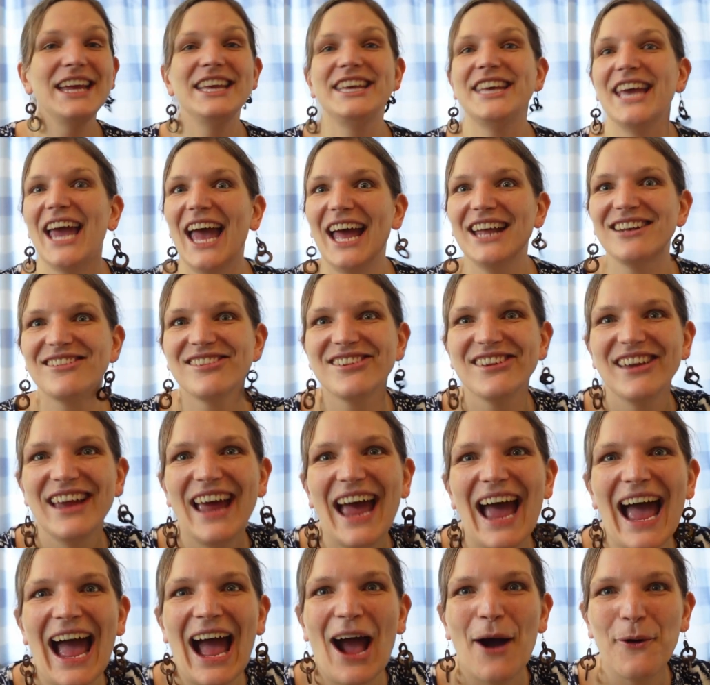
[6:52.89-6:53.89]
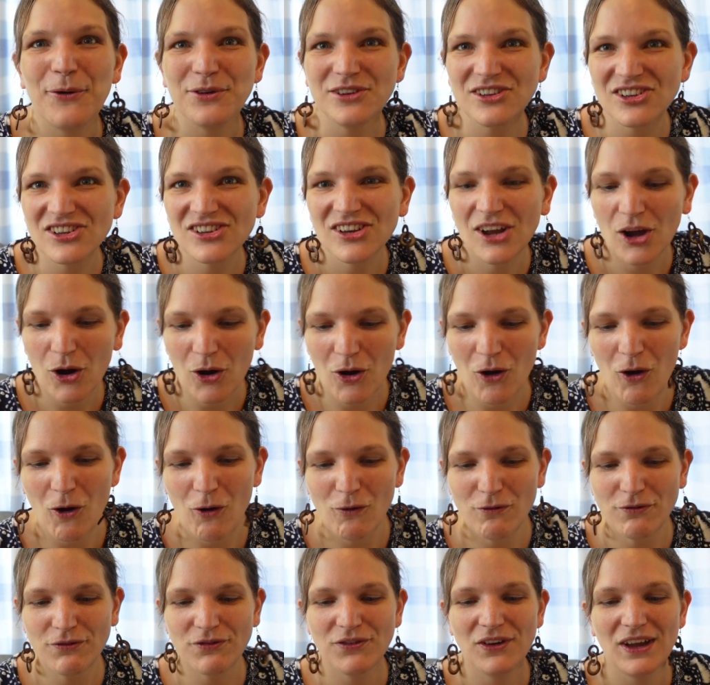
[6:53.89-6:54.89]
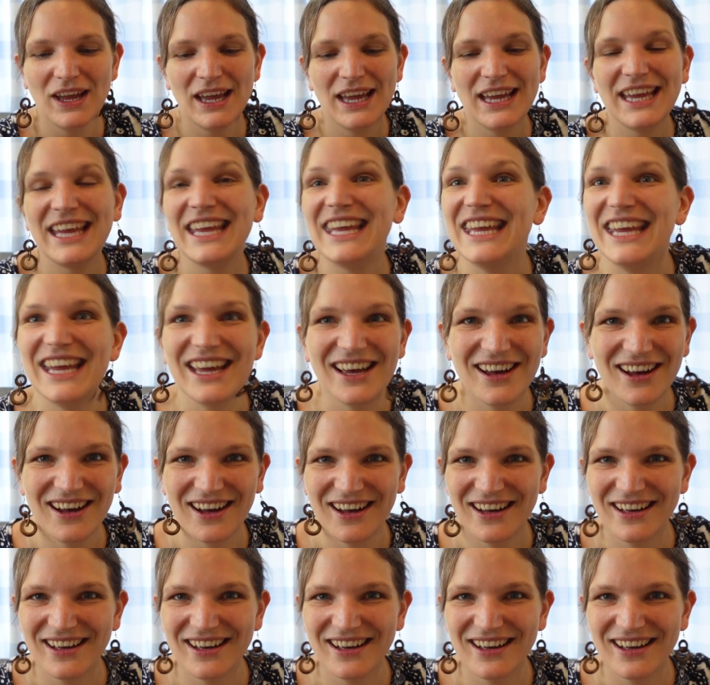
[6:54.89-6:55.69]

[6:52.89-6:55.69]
Get out of here.